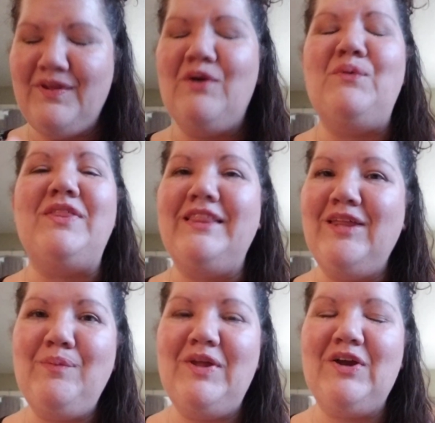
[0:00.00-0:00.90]
with a
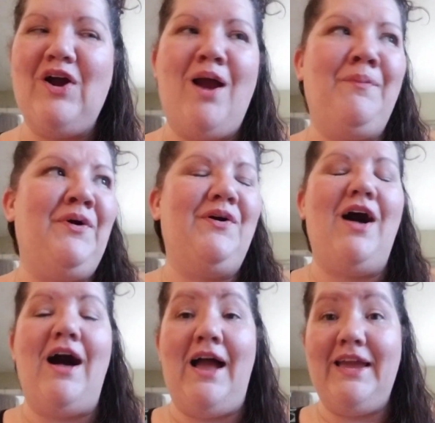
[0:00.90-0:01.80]
little bit of caramel.
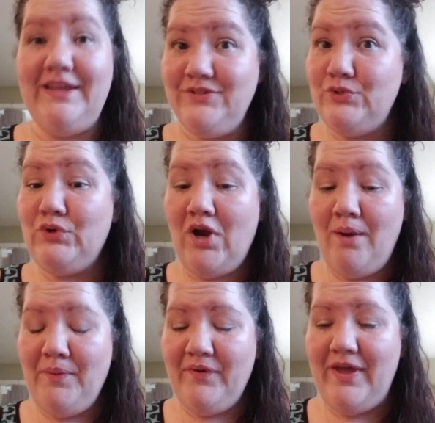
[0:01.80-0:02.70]
I can do caramel